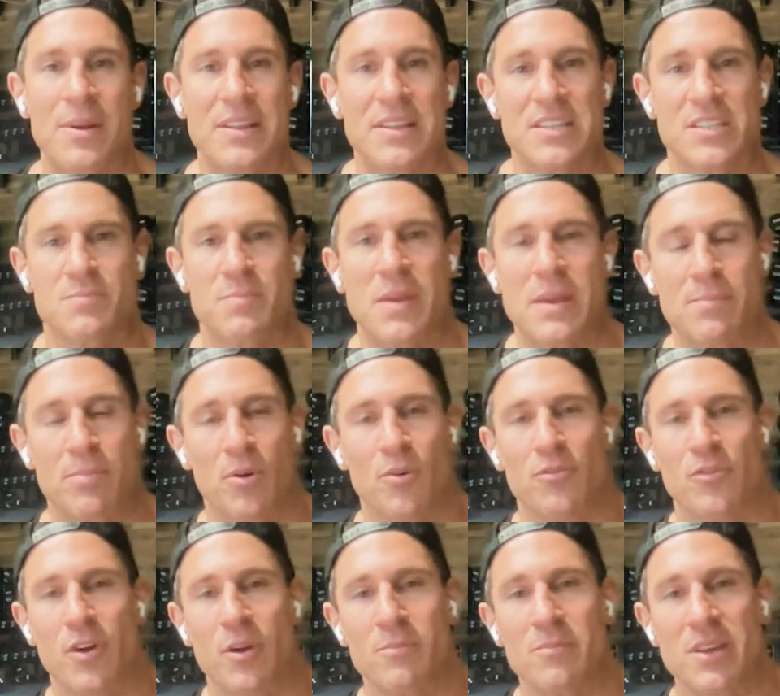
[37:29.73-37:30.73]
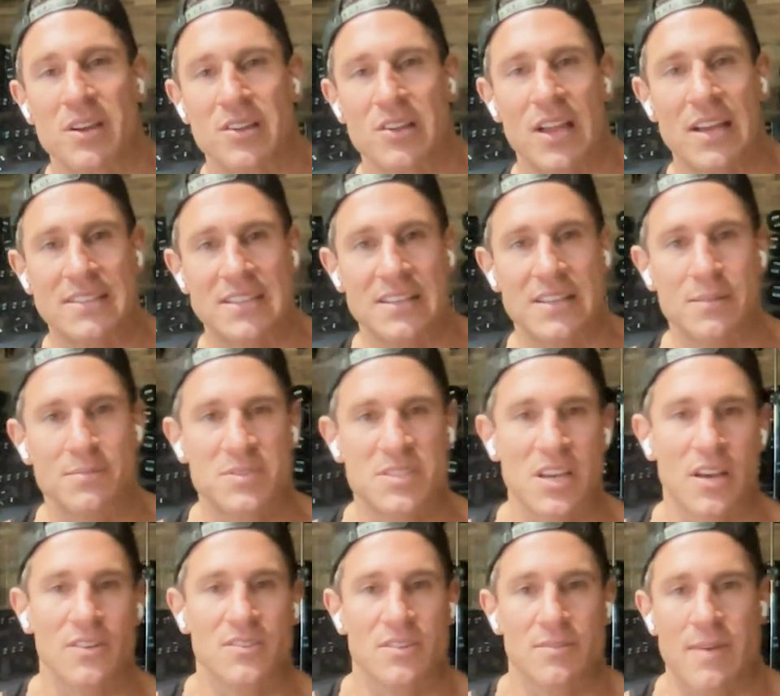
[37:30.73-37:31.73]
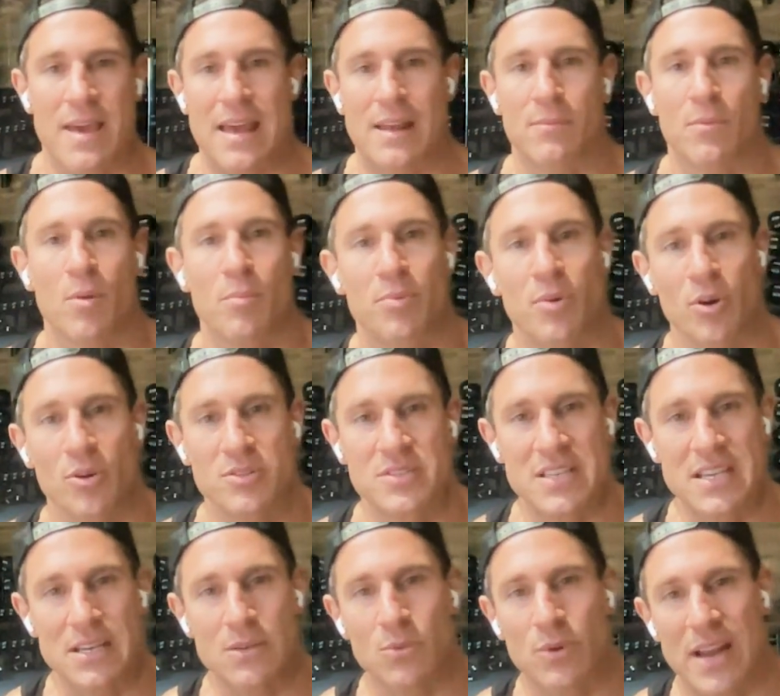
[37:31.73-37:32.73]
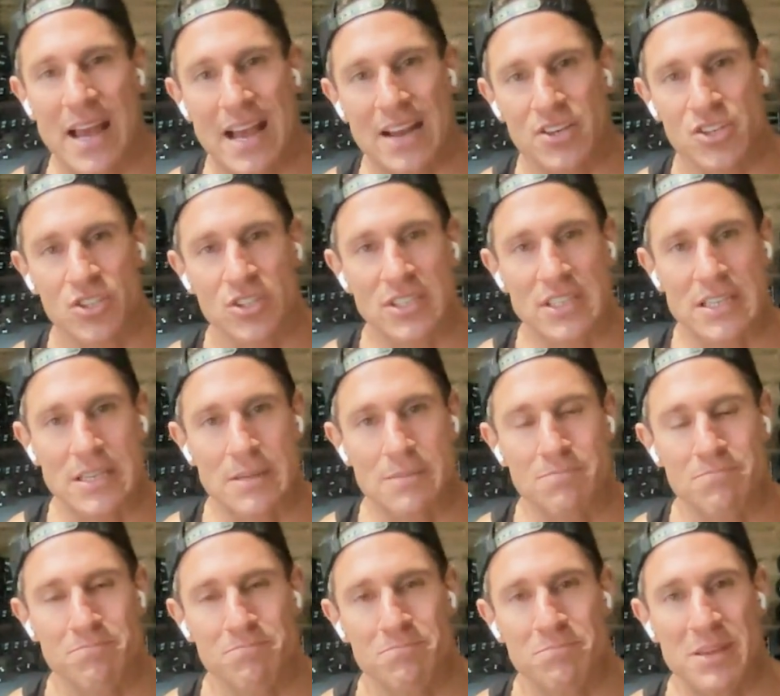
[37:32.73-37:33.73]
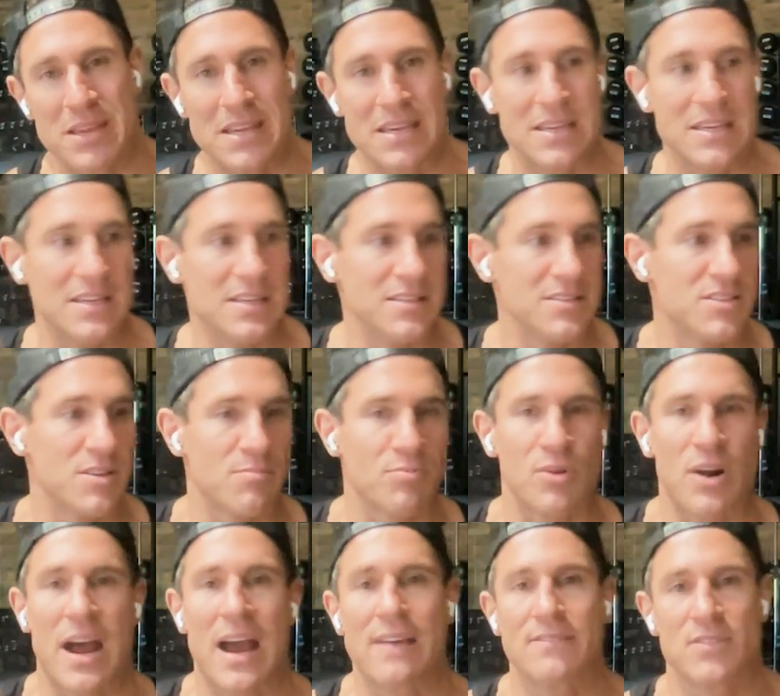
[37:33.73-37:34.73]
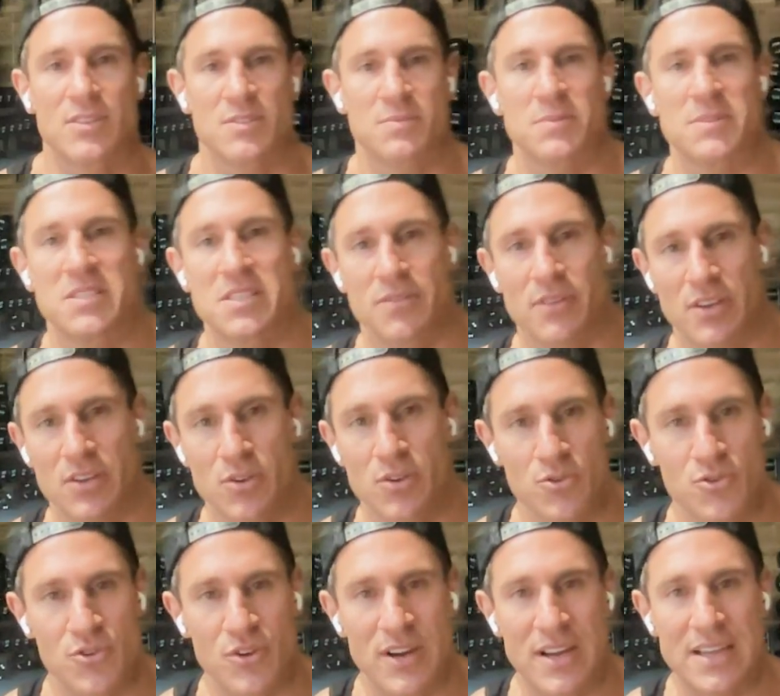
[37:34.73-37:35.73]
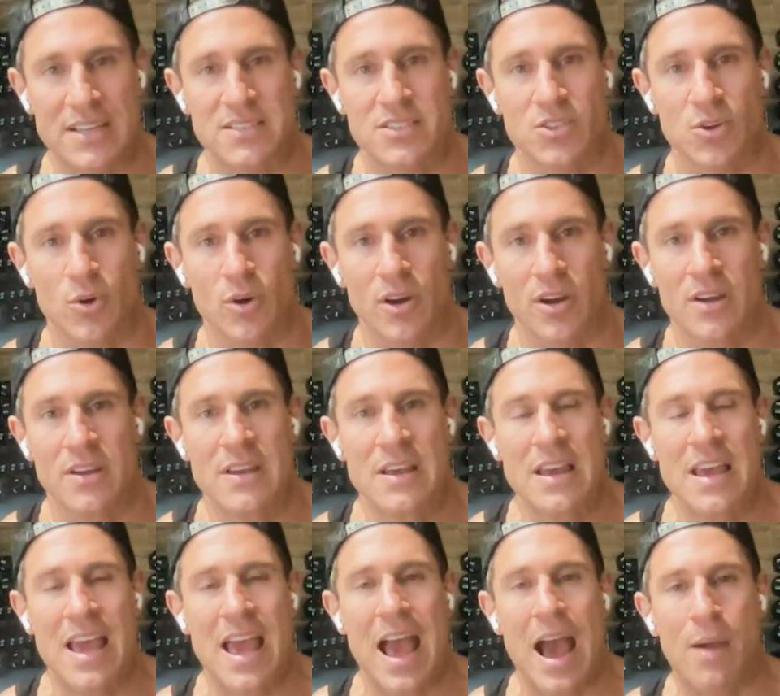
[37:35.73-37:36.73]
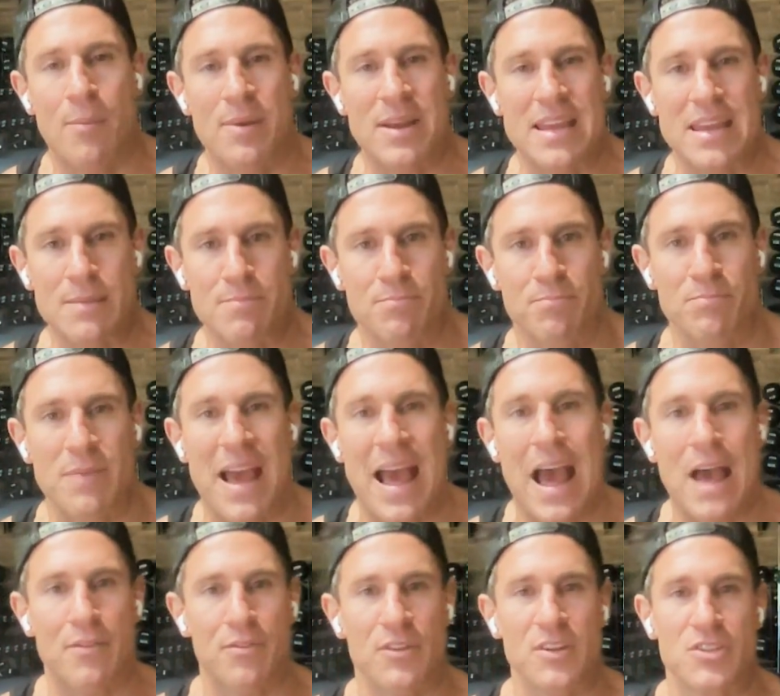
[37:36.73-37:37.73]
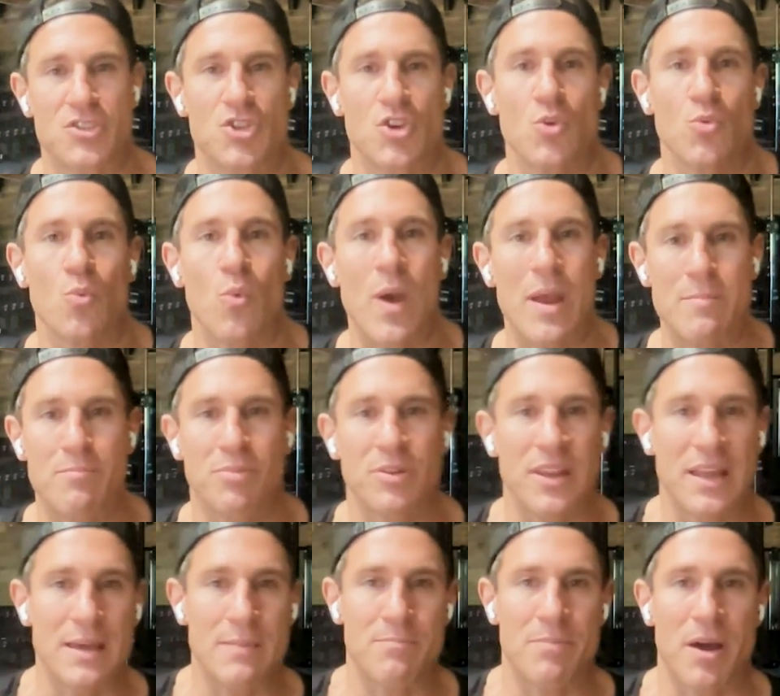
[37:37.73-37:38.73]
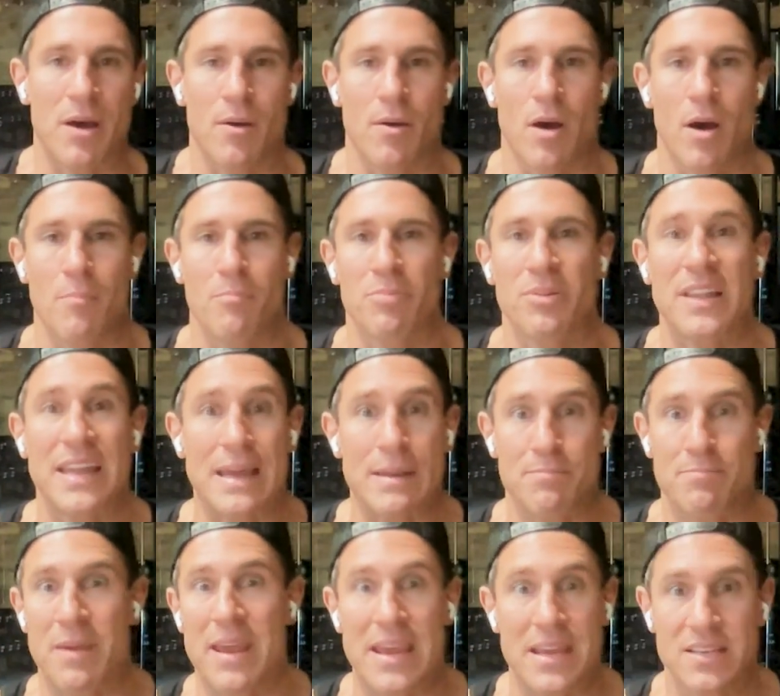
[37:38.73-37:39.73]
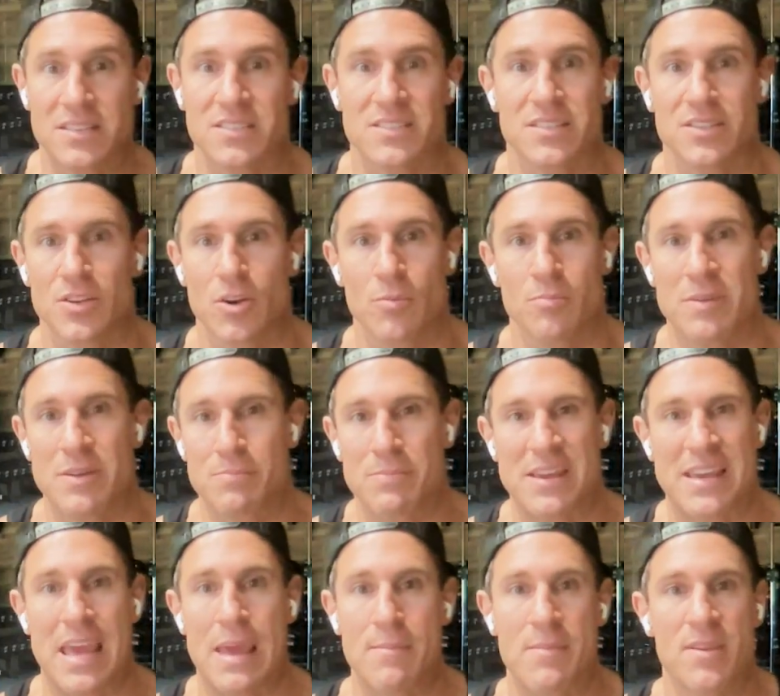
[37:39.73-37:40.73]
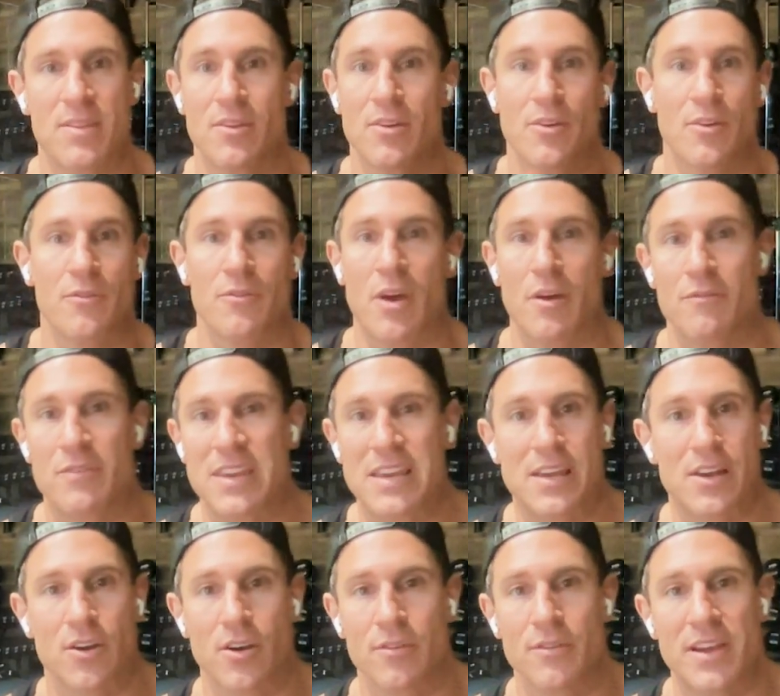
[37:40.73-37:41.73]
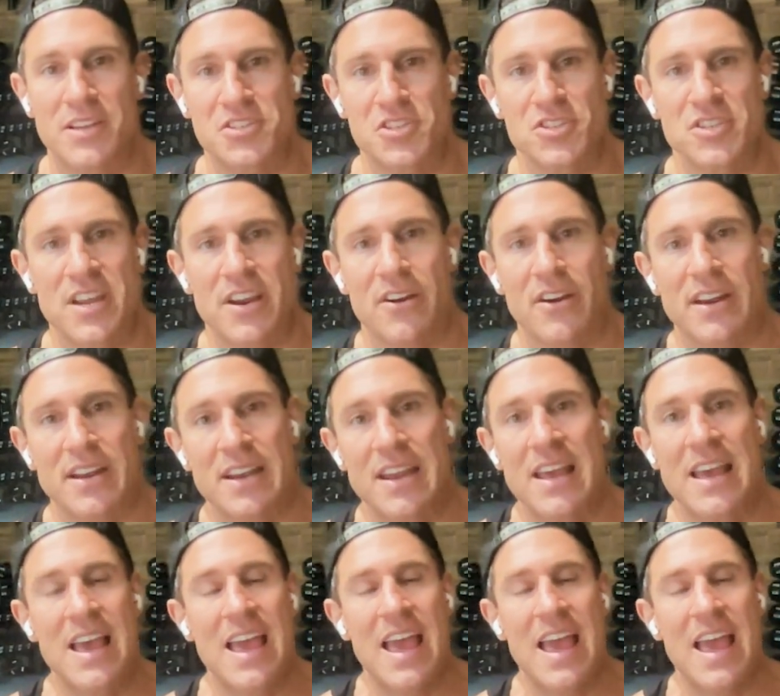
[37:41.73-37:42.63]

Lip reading: many of these people, from neglecting themselves of animal protein, would actually be deprived of specific nutrients, or how many athletes who went plant-based, you know, became either a vegan or a vegetarian,